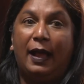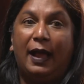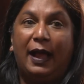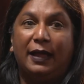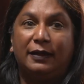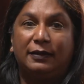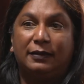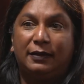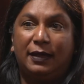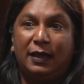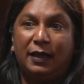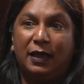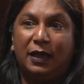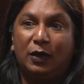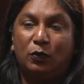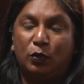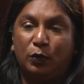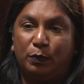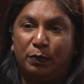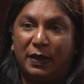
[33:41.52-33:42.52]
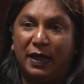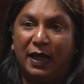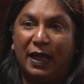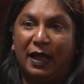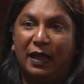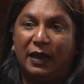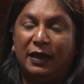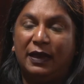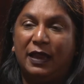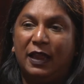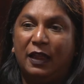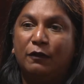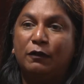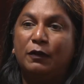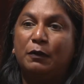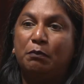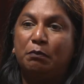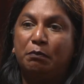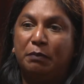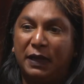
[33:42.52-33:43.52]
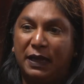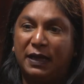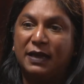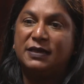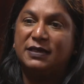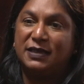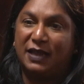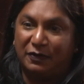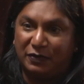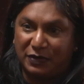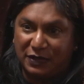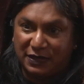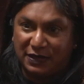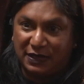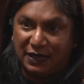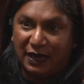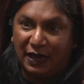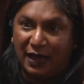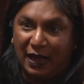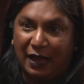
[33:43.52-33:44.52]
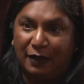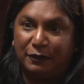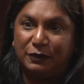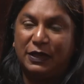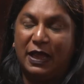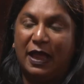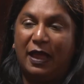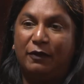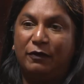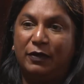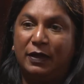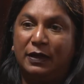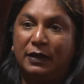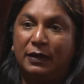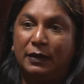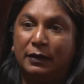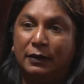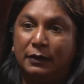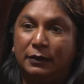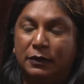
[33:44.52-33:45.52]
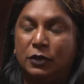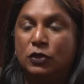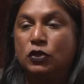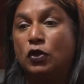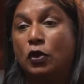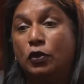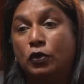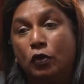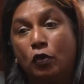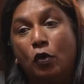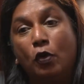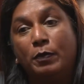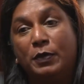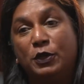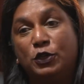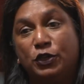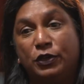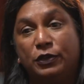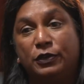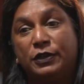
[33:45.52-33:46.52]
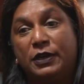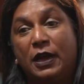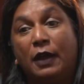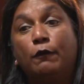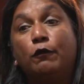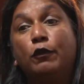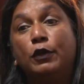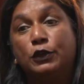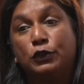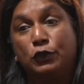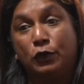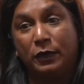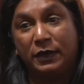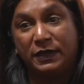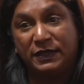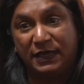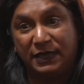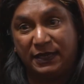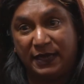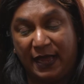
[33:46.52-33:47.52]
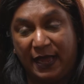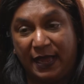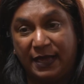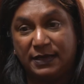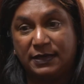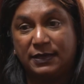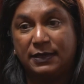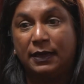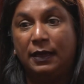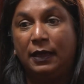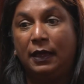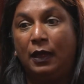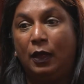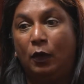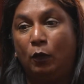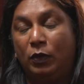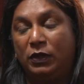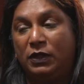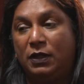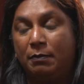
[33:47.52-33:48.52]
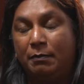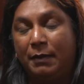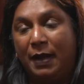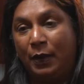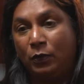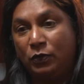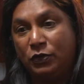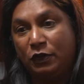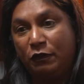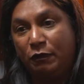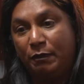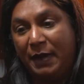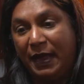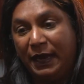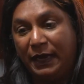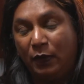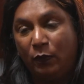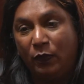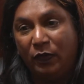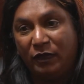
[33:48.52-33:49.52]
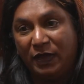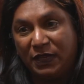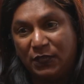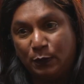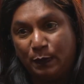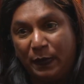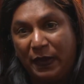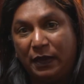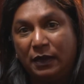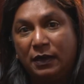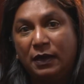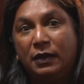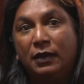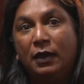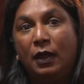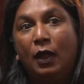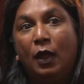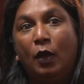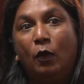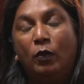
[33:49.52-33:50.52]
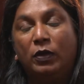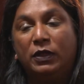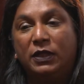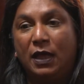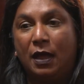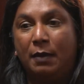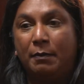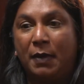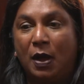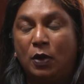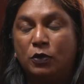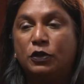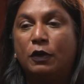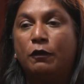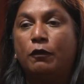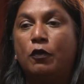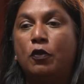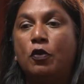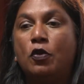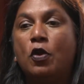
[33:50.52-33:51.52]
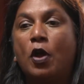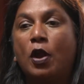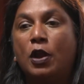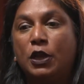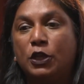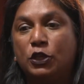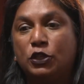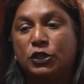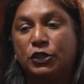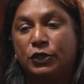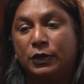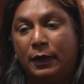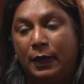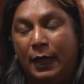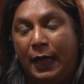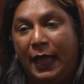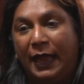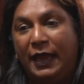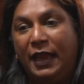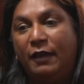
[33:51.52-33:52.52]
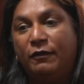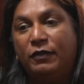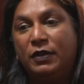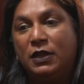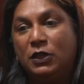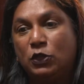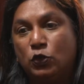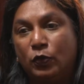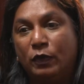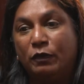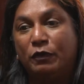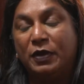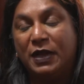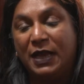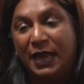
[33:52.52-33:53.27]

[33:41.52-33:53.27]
I think it would be an even bigger travesty after having the Zondo Commission run for as long as it has, with the amount of money we've expended, with the amount of knowledge and evidence we've